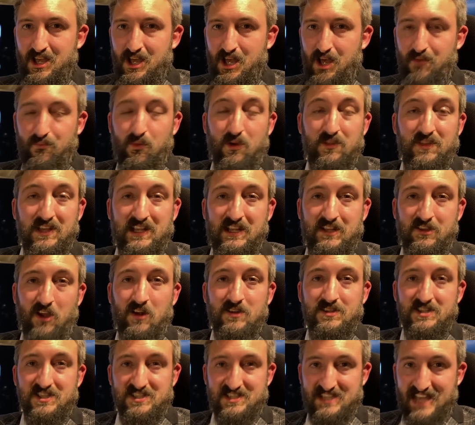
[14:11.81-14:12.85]
of what the
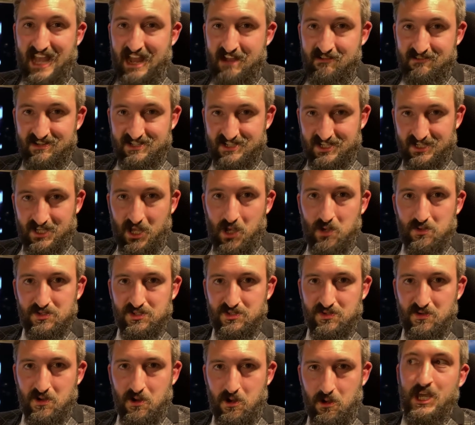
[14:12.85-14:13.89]
Doctor's character goes
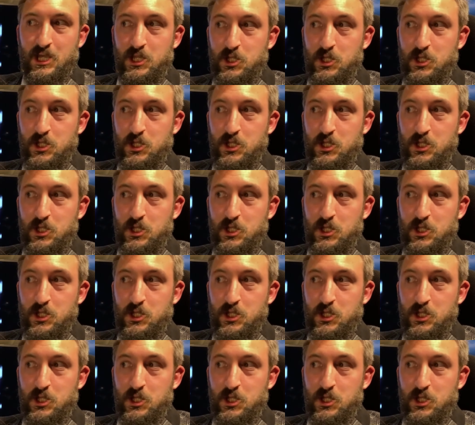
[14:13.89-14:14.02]
through.